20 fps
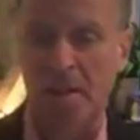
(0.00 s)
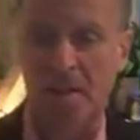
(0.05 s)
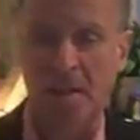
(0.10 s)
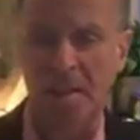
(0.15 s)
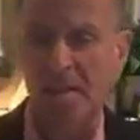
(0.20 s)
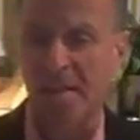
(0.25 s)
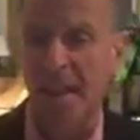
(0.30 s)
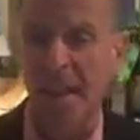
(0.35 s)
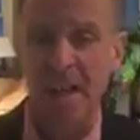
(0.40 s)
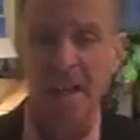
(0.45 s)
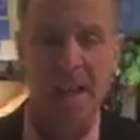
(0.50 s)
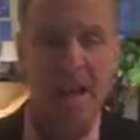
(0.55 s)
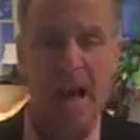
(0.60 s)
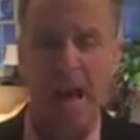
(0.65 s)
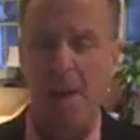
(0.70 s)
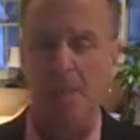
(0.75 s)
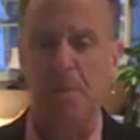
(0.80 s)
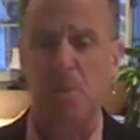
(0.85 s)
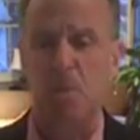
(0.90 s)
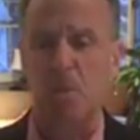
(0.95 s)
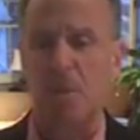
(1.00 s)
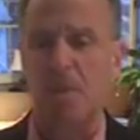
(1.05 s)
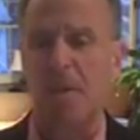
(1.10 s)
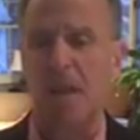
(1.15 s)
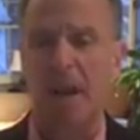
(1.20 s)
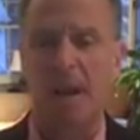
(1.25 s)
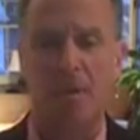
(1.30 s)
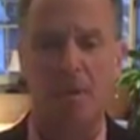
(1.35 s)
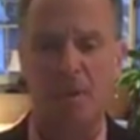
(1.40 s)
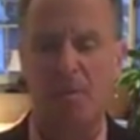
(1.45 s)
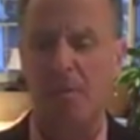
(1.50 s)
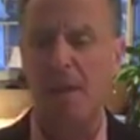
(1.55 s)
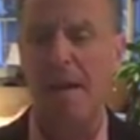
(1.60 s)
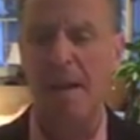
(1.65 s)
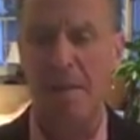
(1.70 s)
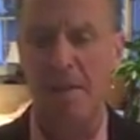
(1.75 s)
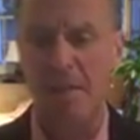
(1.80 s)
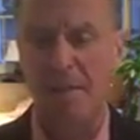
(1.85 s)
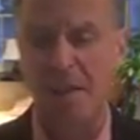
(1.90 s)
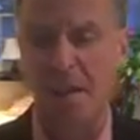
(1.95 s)
If they say absolutely not, we've paid
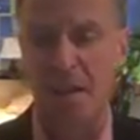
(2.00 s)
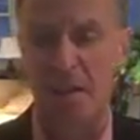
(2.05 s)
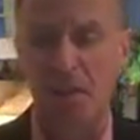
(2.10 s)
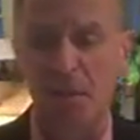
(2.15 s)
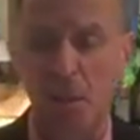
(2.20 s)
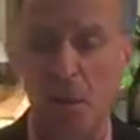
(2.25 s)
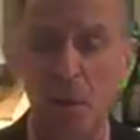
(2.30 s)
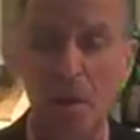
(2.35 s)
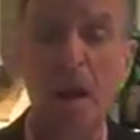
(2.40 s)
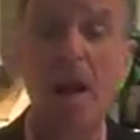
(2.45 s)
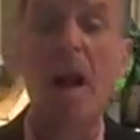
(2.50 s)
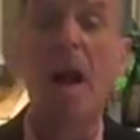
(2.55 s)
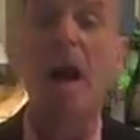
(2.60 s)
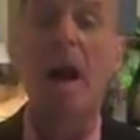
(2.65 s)
everything in full,